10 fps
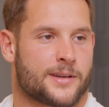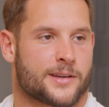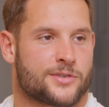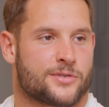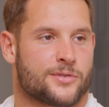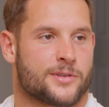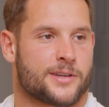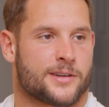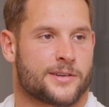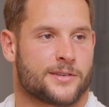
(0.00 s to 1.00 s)
like
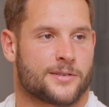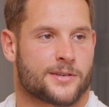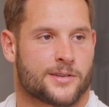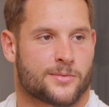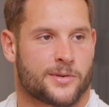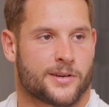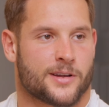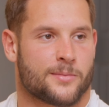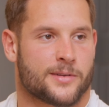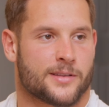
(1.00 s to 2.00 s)
truly an adult because when you're
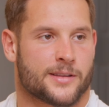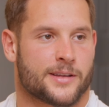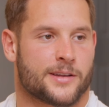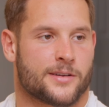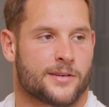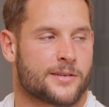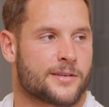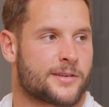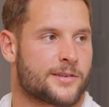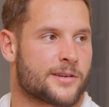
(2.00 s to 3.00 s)
coming in the league you're
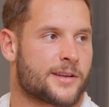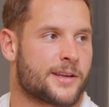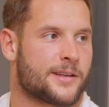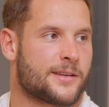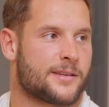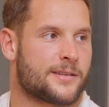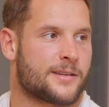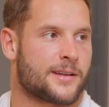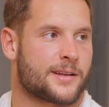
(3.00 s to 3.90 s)
you're a kid mm-hmm.